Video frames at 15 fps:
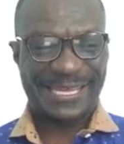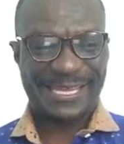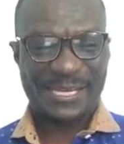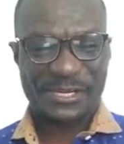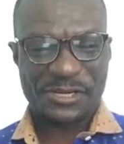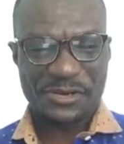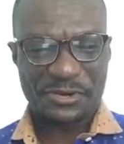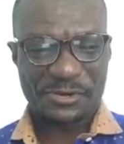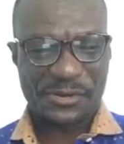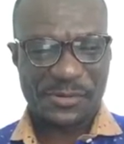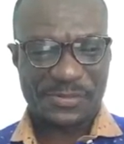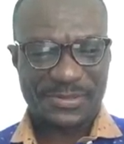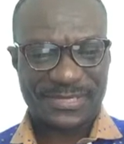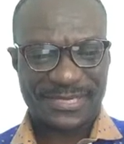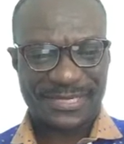In
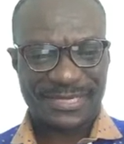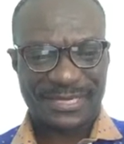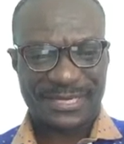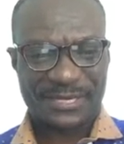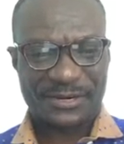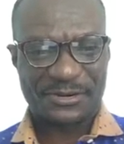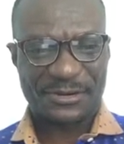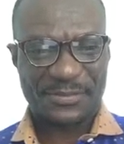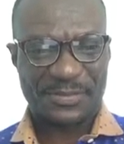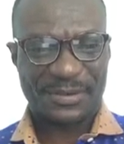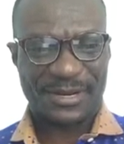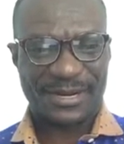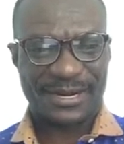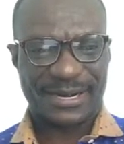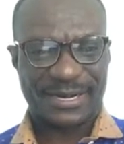Europe, still in Europe
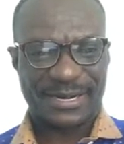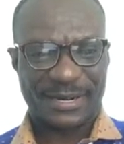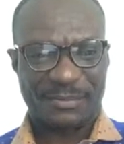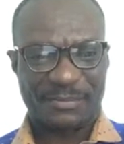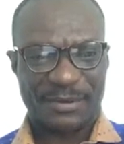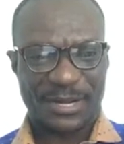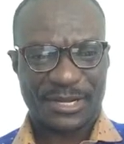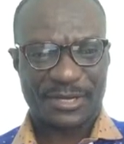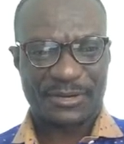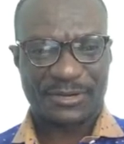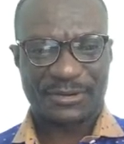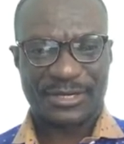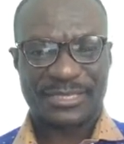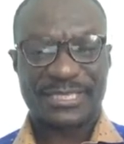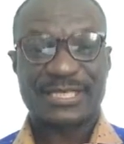here, and I'll bring you
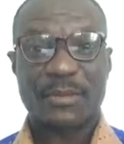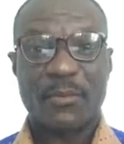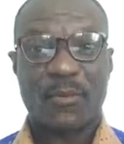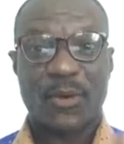greetings.